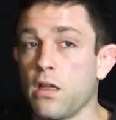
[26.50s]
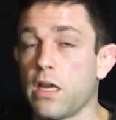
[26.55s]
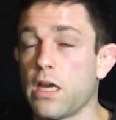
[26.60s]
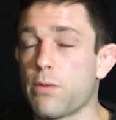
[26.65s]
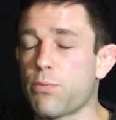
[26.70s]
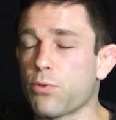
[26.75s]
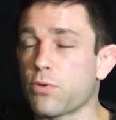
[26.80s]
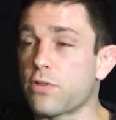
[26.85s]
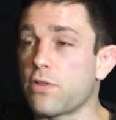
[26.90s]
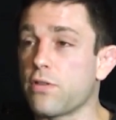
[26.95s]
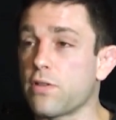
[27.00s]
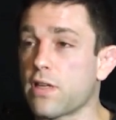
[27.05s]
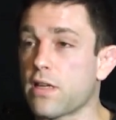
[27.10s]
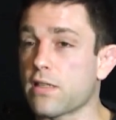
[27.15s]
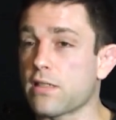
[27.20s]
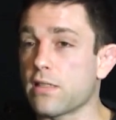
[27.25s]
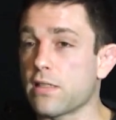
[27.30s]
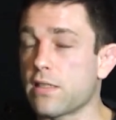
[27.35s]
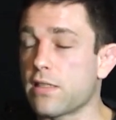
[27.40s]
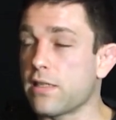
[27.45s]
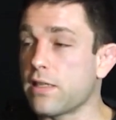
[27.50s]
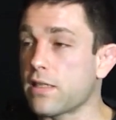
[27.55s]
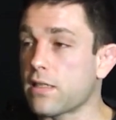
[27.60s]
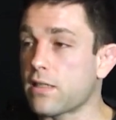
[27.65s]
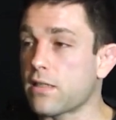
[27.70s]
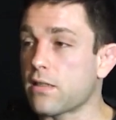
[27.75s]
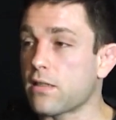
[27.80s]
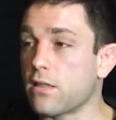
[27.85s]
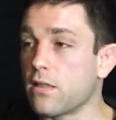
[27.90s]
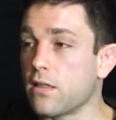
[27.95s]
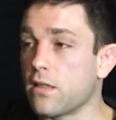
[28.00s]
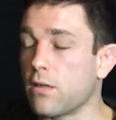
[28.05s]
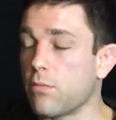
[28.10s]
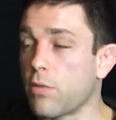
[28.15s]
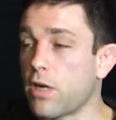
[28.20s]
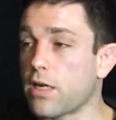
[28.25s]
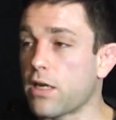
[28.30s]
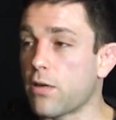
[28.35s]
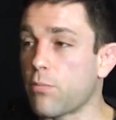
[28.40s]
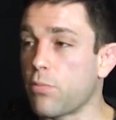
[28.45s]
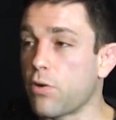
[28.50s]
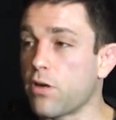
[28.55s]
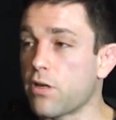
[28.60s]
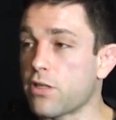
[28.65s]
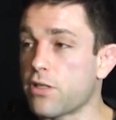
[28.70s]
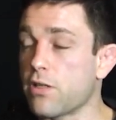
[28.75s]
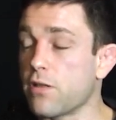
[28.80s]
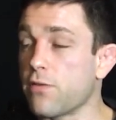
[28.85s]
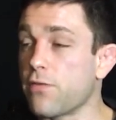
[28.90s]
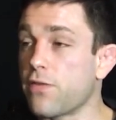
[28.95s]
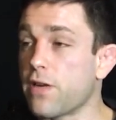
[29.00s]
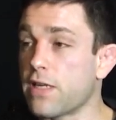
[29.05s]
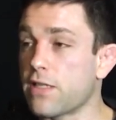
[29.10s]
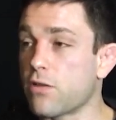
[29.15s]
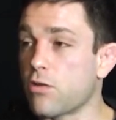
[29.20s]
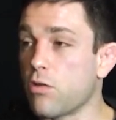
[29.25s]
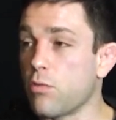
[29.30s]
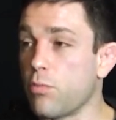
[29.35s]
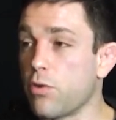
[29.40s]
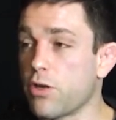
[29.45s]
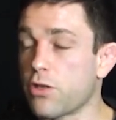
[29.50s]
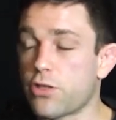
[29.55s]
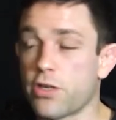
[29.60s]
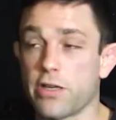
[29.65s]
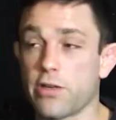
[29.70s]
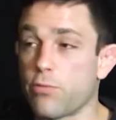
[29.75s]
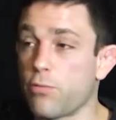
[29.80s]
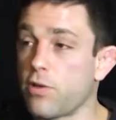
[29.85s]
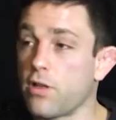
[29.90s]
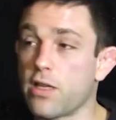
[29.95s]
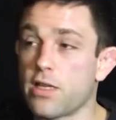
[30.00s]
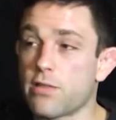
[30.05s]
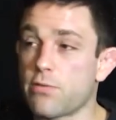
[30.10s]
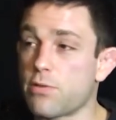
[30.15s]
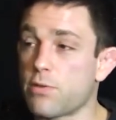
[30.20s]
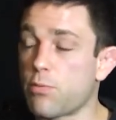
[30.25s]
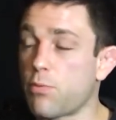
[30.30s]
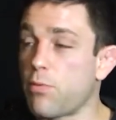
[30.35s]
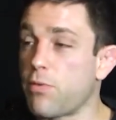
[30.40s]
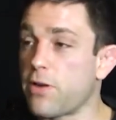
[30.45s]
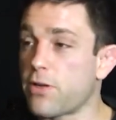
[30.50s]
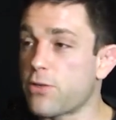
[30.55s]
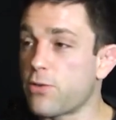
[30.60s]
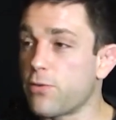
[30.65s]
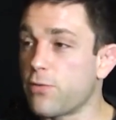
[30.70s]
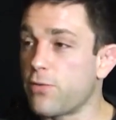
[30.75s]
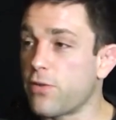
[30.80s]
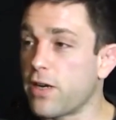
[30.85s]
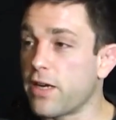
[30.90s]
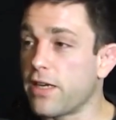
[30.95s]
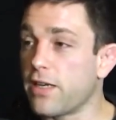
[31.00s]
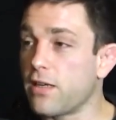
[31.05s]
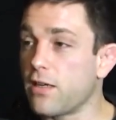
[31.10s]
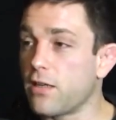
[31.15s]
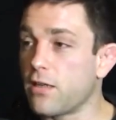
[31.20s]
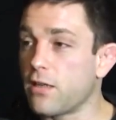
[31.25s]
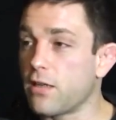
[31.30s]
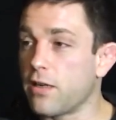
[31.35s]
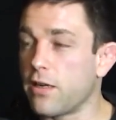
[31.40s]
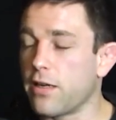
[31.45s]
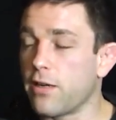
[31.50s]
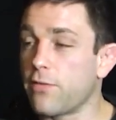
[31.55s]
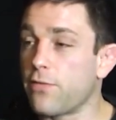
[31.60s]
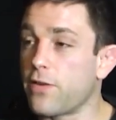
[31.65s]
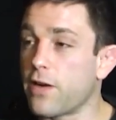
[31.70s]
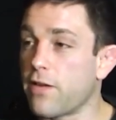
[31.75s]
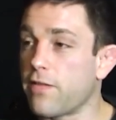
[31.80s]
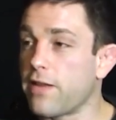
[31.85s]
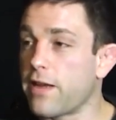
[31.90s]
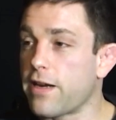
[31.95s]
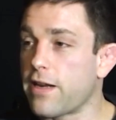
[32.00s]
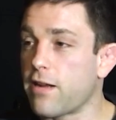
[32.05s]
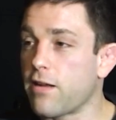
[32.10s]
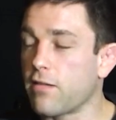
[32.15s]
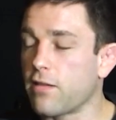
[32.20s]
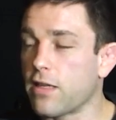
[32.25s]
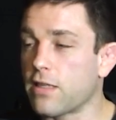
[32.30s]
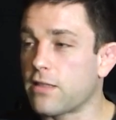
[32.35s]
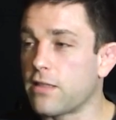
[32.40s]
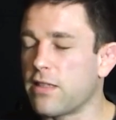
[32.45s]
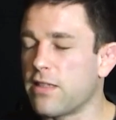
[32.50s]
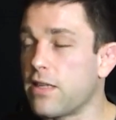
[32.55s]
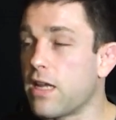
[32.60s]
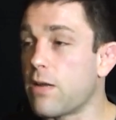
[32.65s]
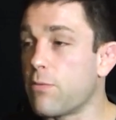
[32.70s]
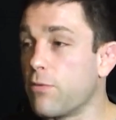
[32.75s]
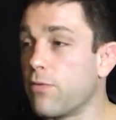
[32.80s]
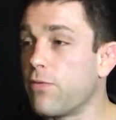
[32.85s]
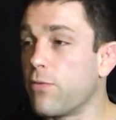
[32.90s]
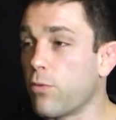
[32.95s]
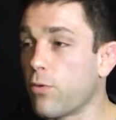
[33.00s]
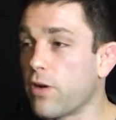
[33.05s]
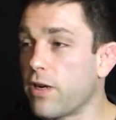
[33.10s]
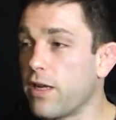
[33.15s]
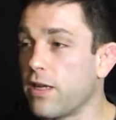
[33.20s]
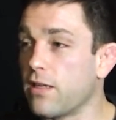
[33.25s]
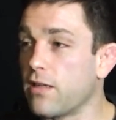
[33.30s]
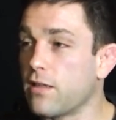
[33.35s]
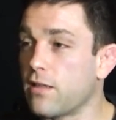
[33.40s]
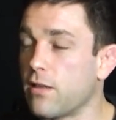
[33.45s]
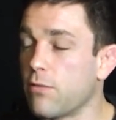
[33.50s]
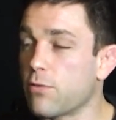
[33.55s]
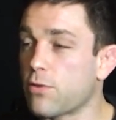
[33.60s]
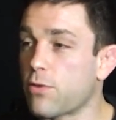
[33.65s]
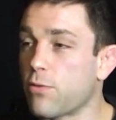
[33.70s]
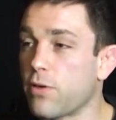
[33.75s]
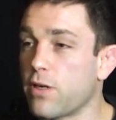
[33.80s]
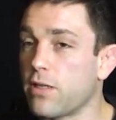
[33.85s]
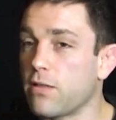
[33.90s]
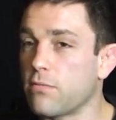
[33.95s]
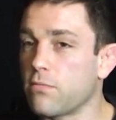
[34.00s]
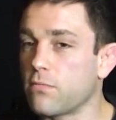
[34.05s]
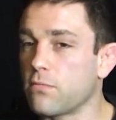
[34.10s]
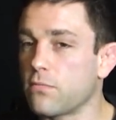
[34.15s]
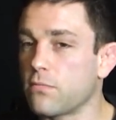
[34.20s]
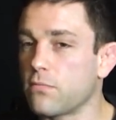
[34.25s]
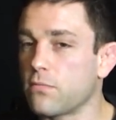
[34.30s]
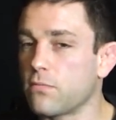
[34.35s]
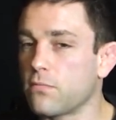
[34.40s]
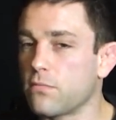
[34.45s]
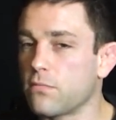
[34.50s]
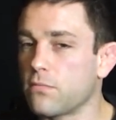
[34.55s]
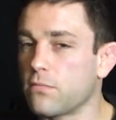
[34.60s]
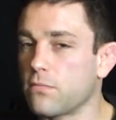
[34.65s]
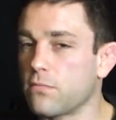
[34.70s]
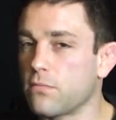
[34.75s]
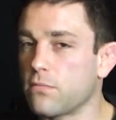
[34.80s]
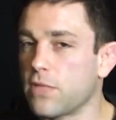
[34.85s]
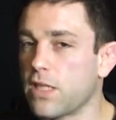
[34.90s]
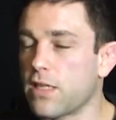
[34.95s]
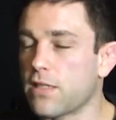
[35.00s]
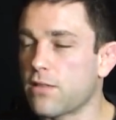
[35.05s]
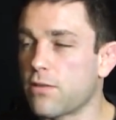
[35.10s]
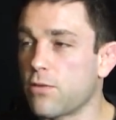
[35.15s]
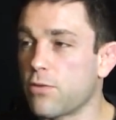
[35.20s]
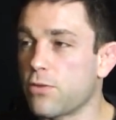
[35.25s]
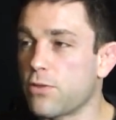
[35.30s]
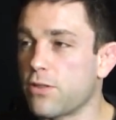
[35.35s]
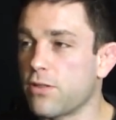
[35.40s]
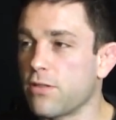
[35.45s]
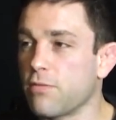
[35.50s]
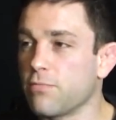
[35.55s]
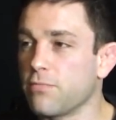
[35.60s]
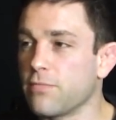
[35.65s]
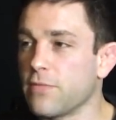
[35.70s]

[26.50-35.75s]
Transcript: April 2006. Um, I got punched in the face a whole bunch. I didn't realize it was a professional fight and found that out like the day beforehand. That was great. Thanks, coach.